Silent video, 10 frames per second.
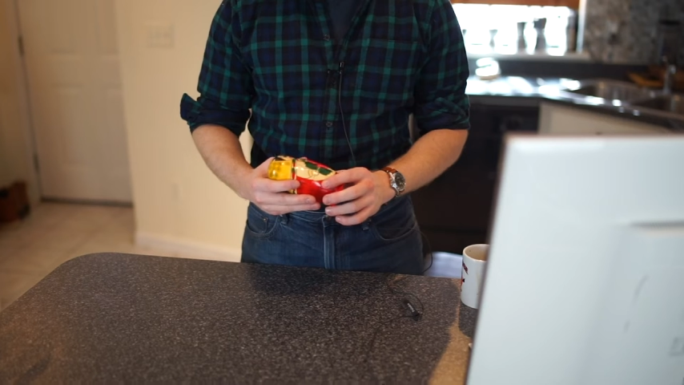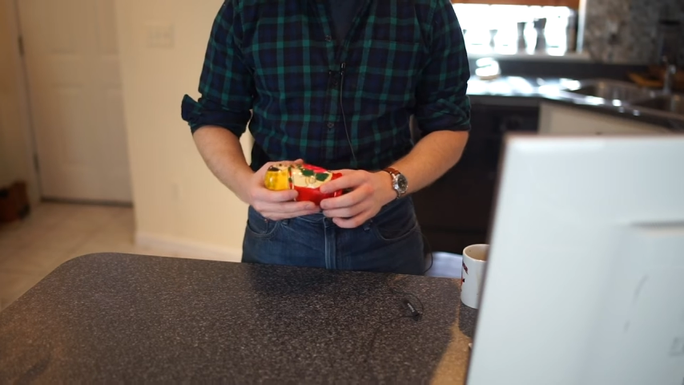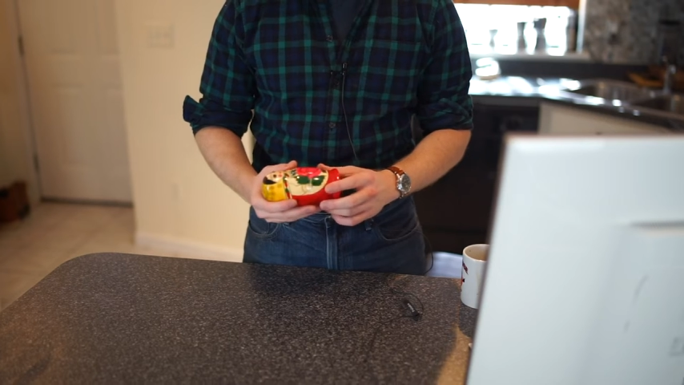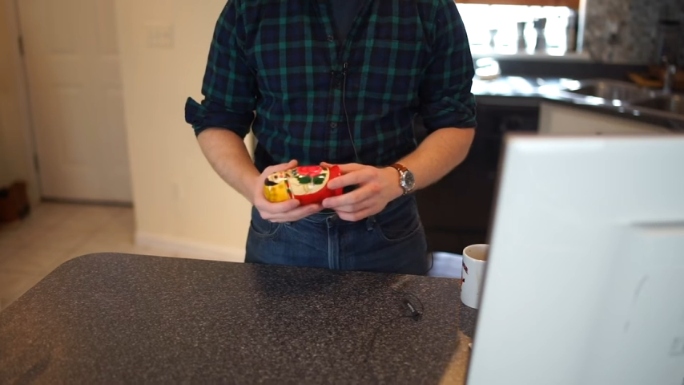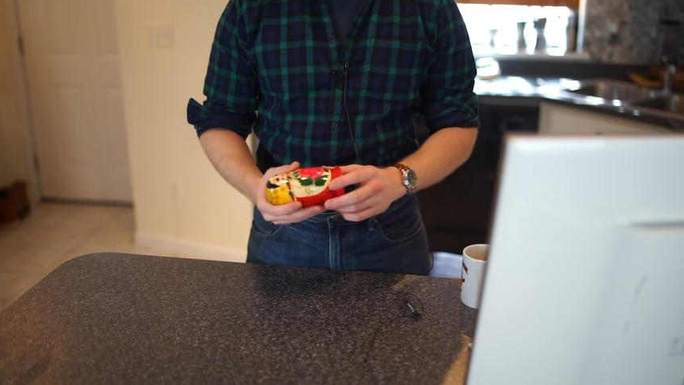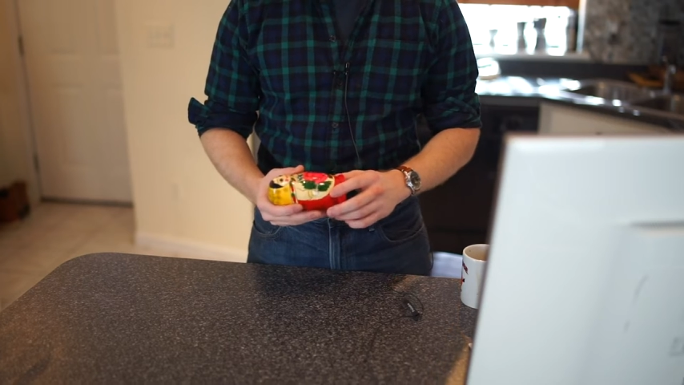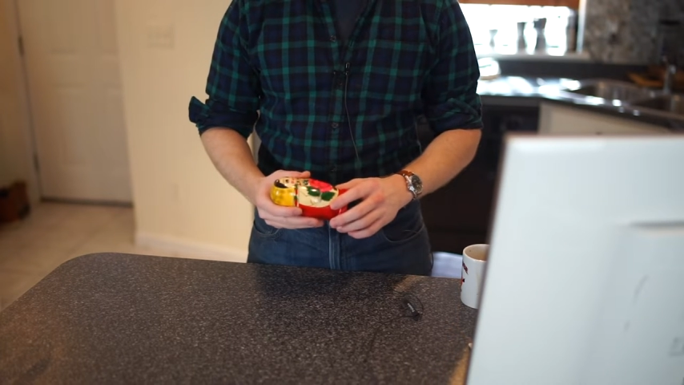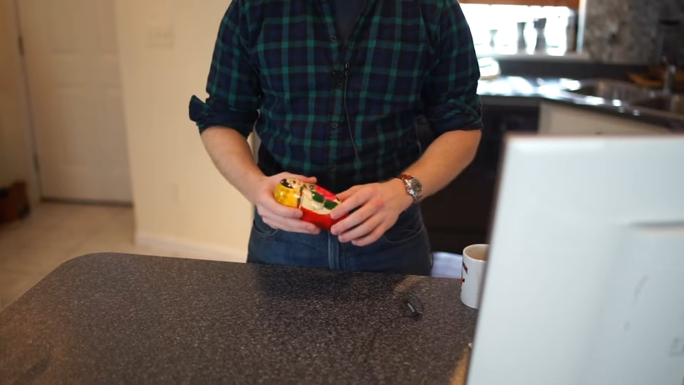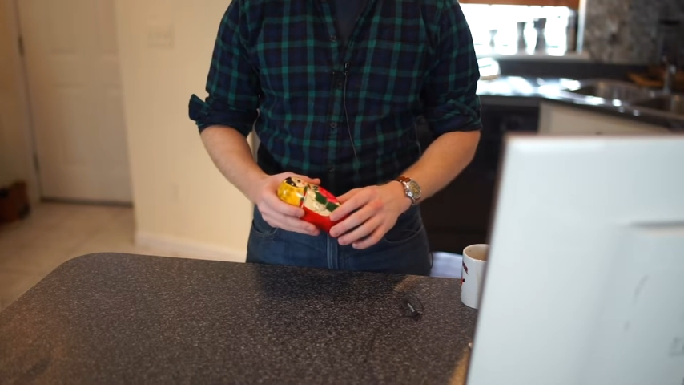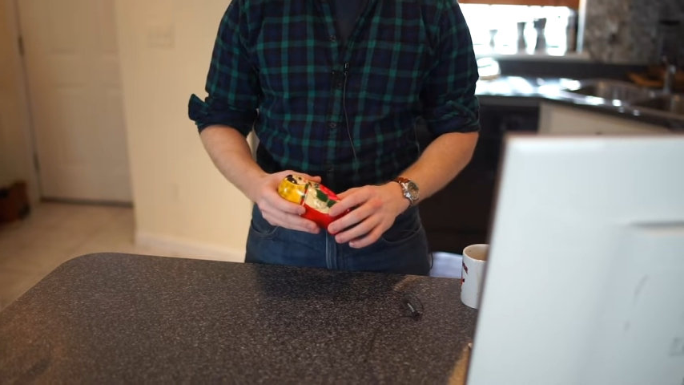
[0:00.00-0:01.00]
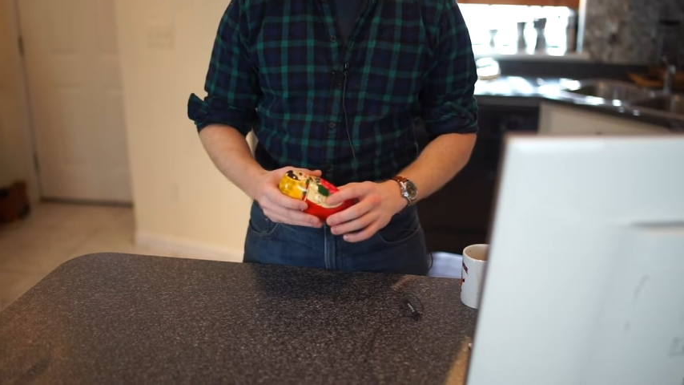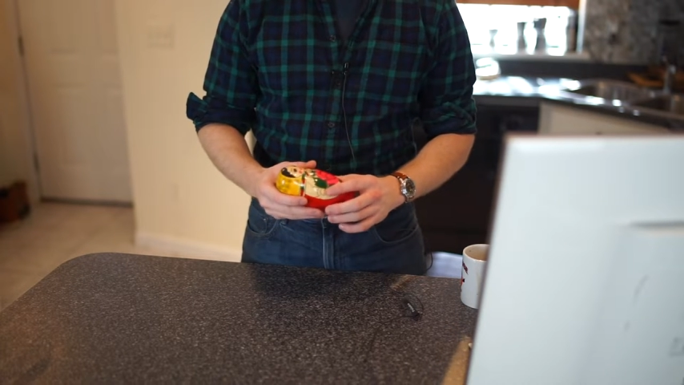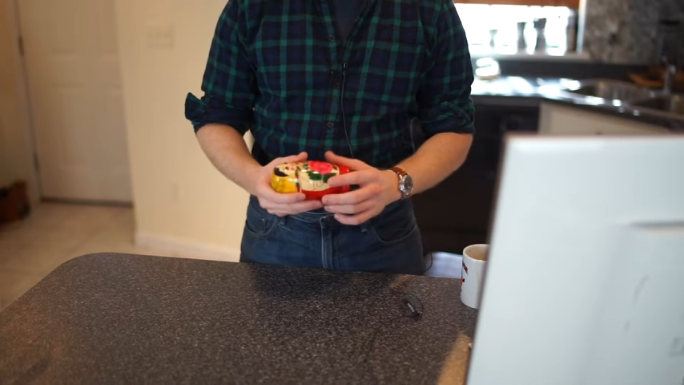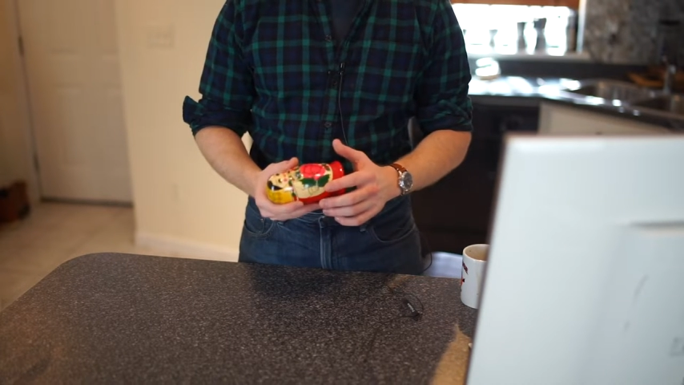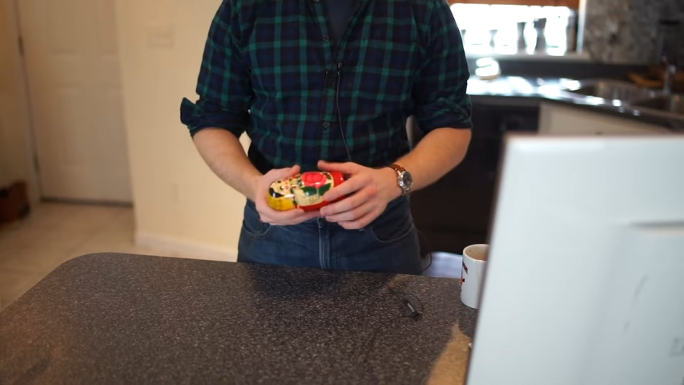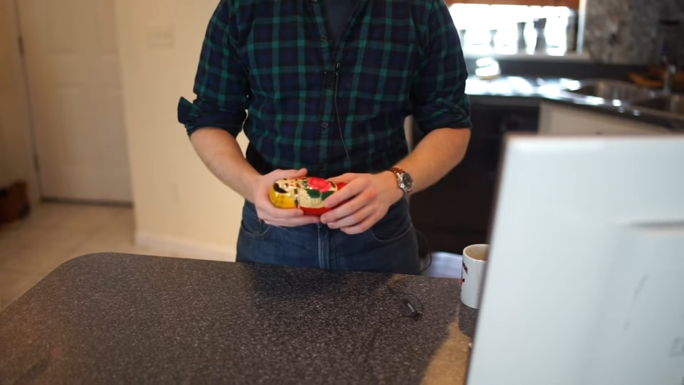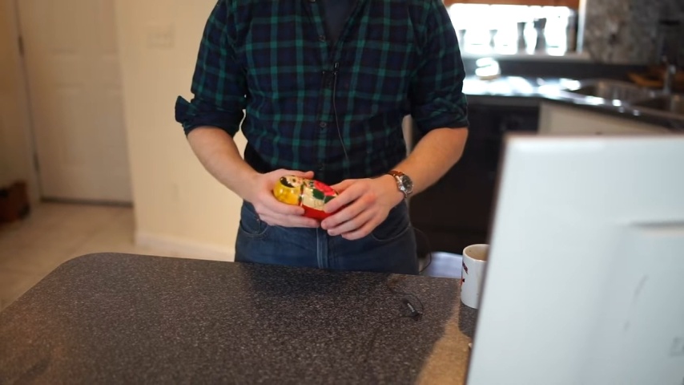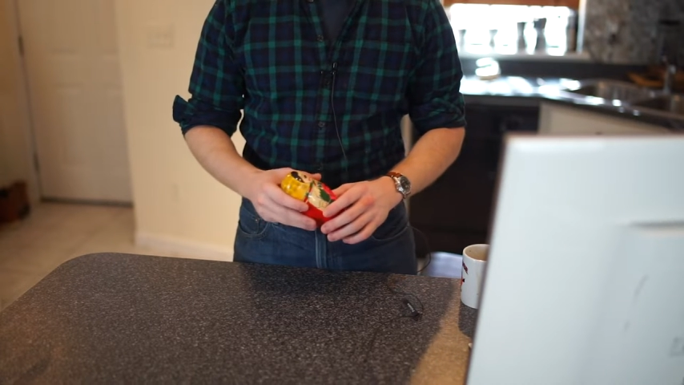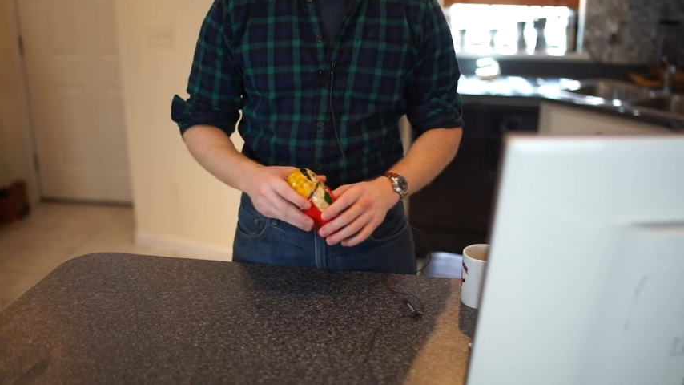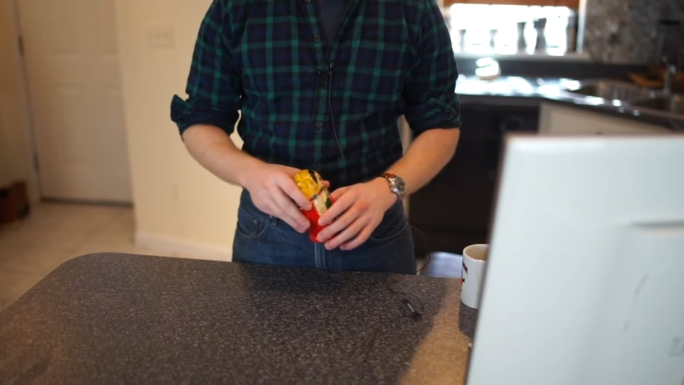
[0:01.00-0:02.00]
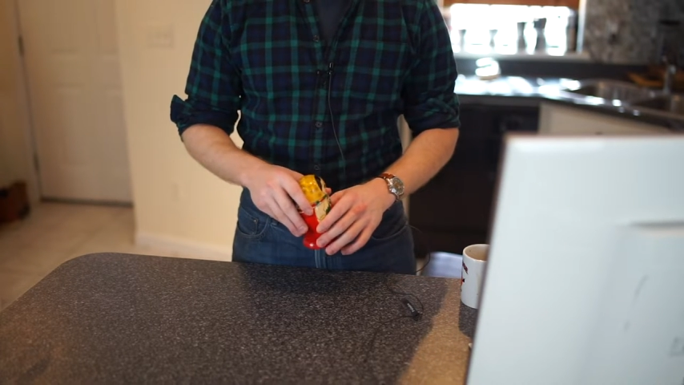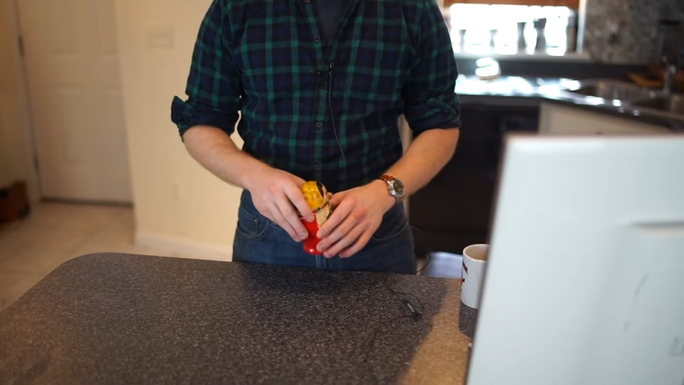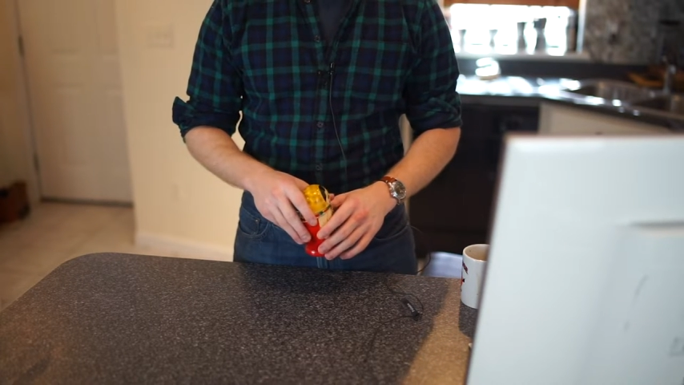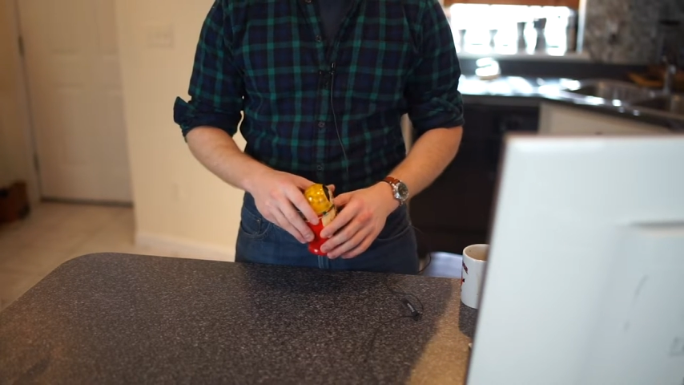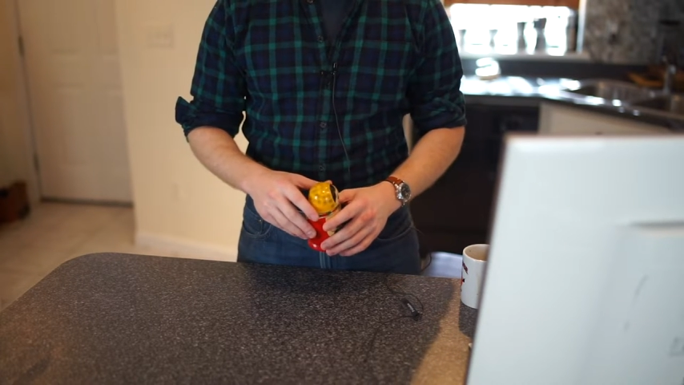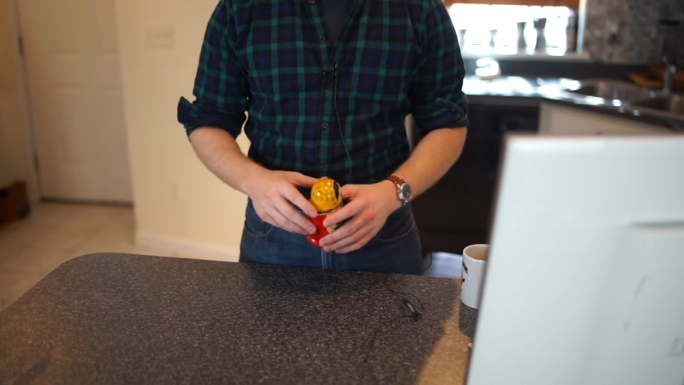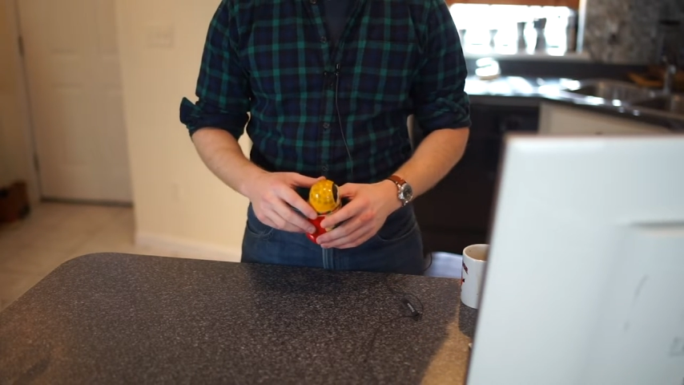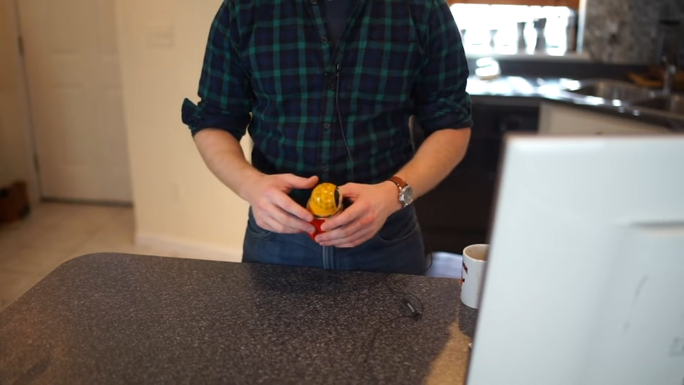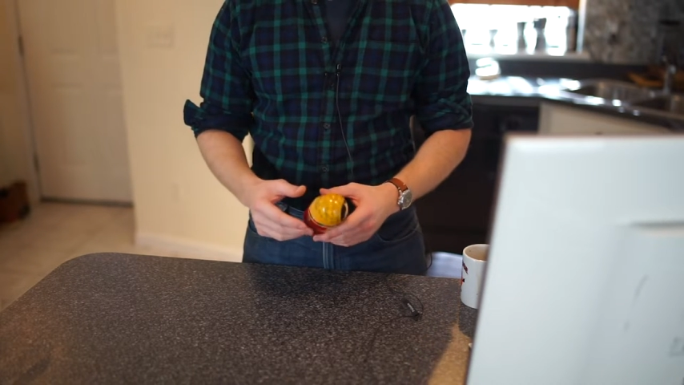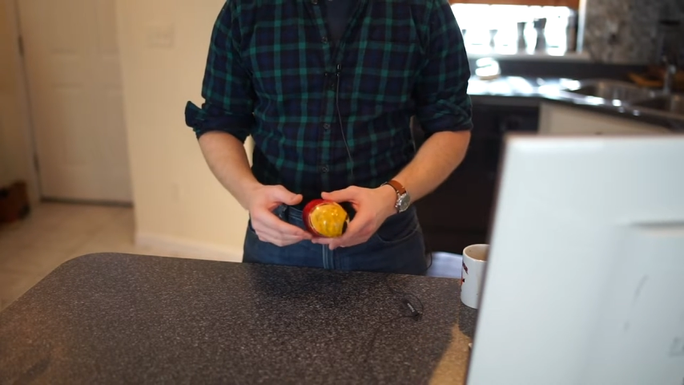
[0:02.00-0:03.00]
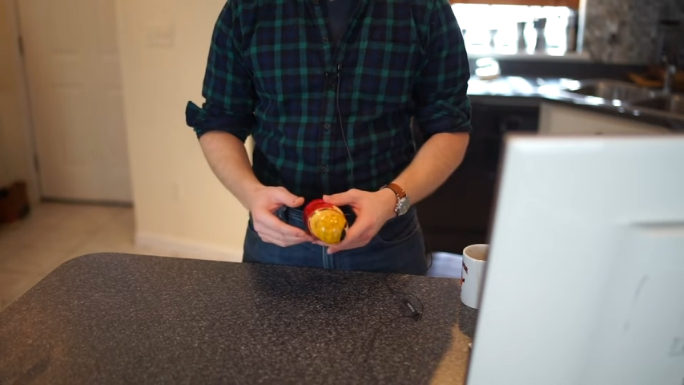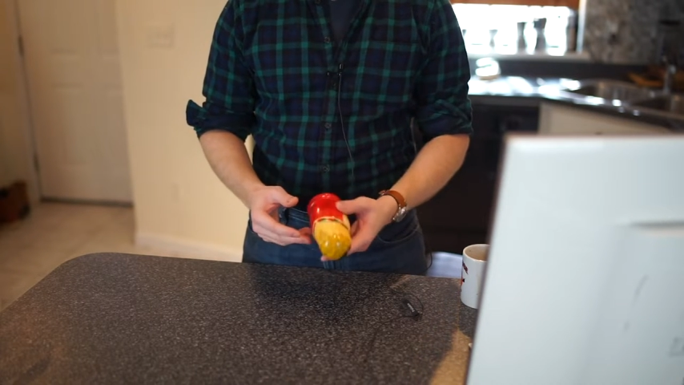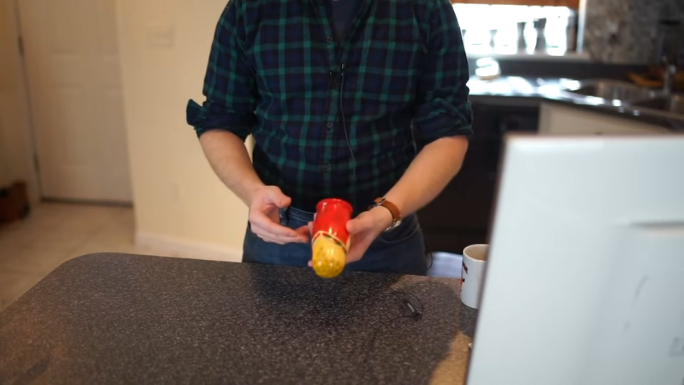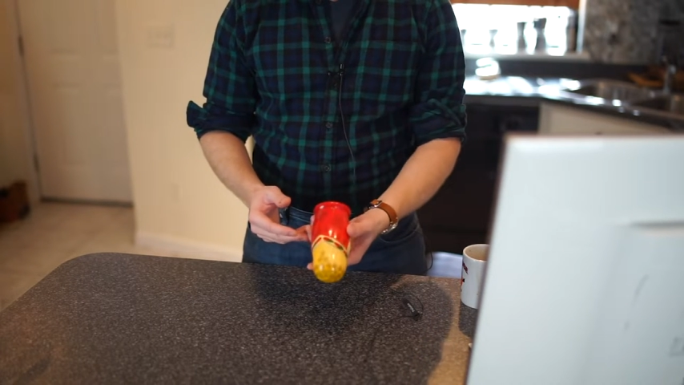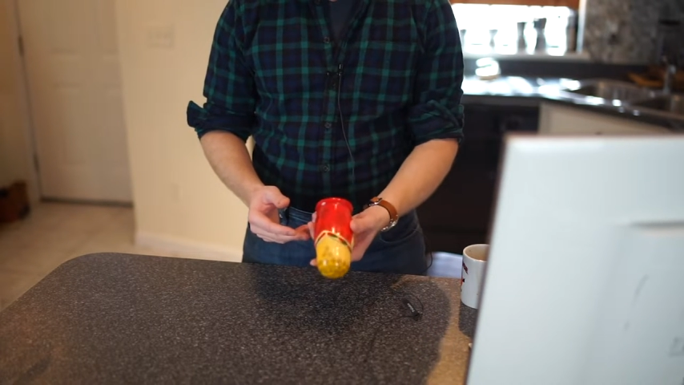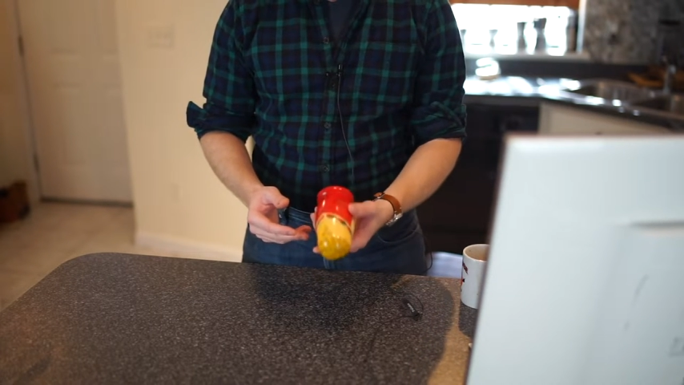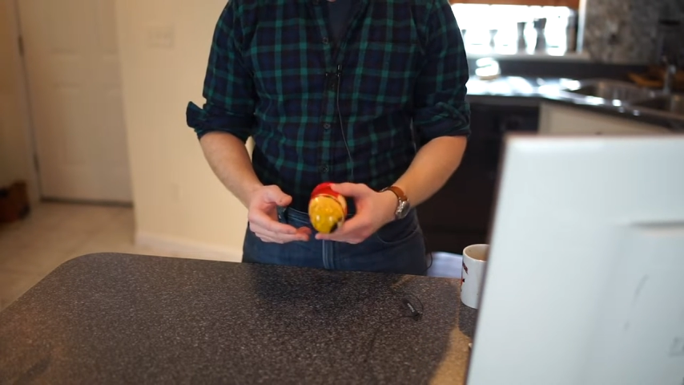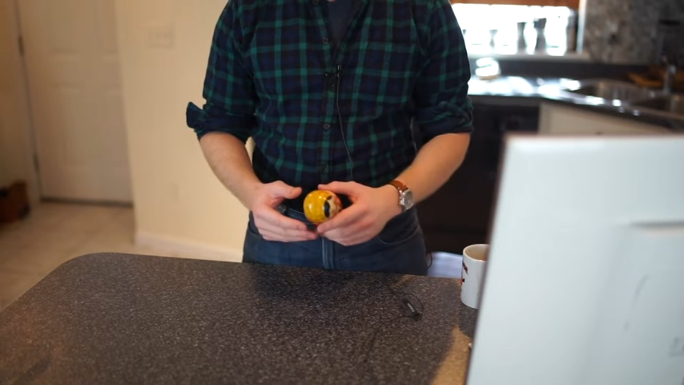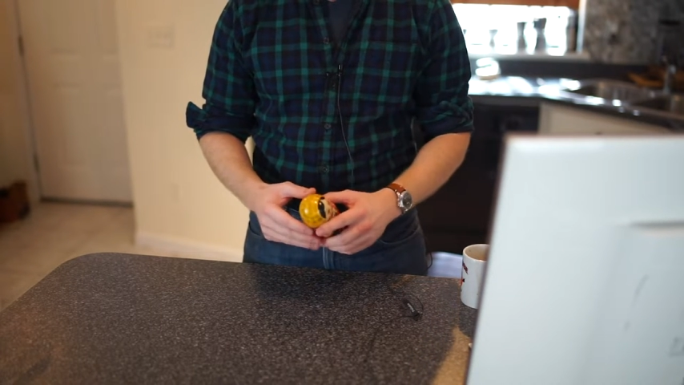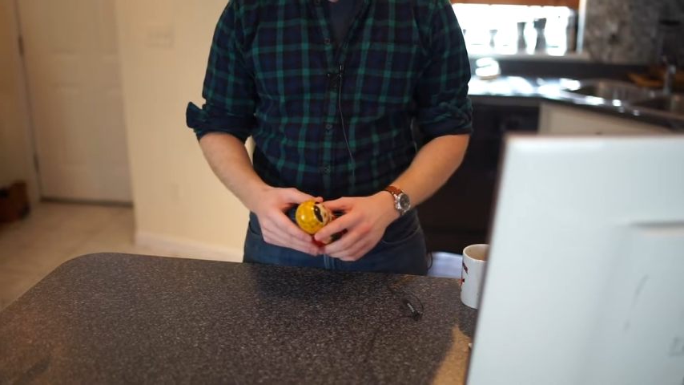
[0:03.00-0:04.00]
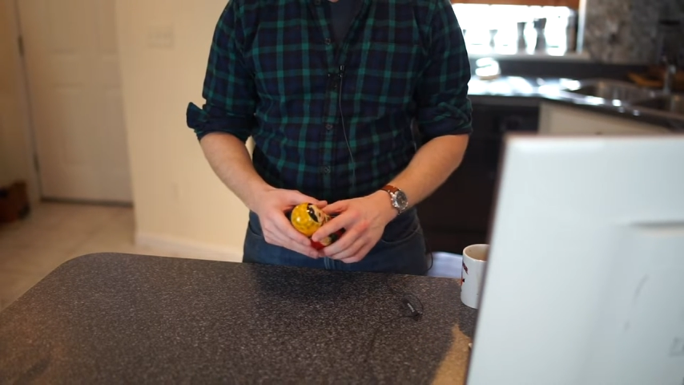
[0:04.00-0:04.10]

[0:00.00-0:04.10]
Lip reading: Nobody's mouth can be seen.